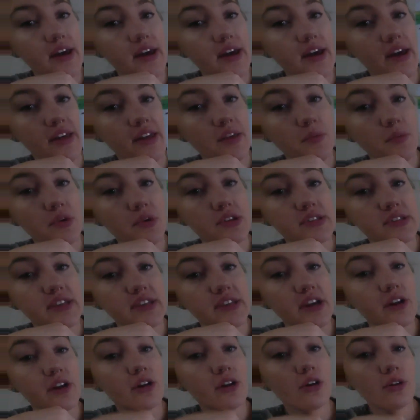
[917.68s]
And they put
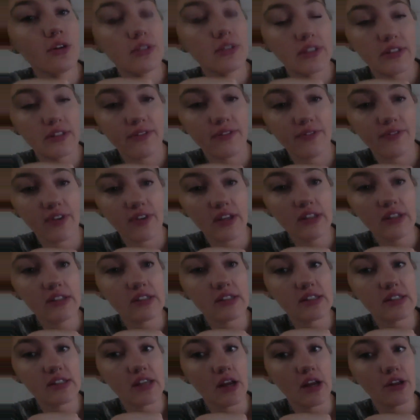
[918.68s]
scarecrows in the field to
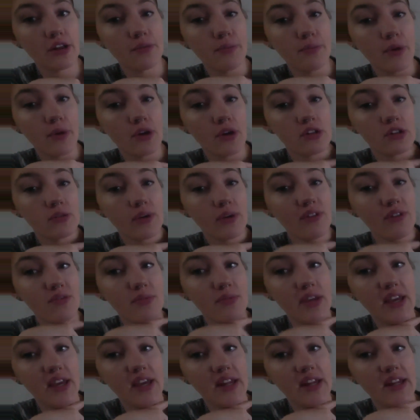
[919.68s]
scare the birds away from
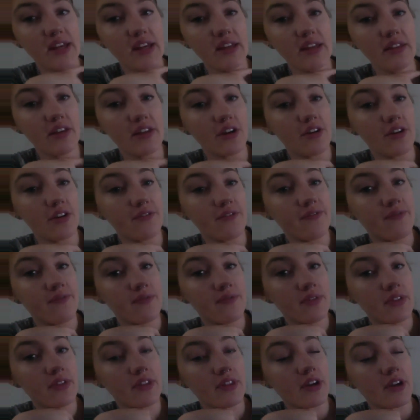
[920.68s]
eating their,
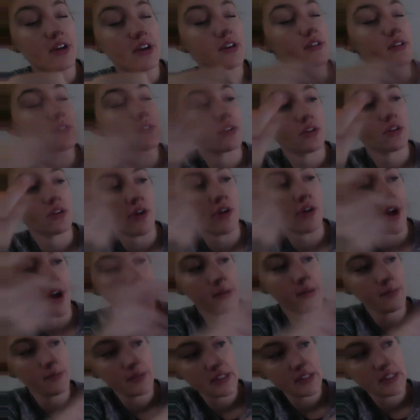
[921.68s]
their
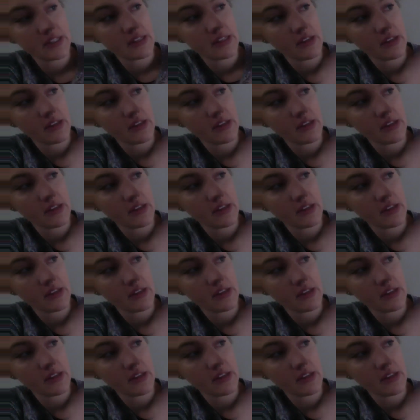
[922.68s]
crops.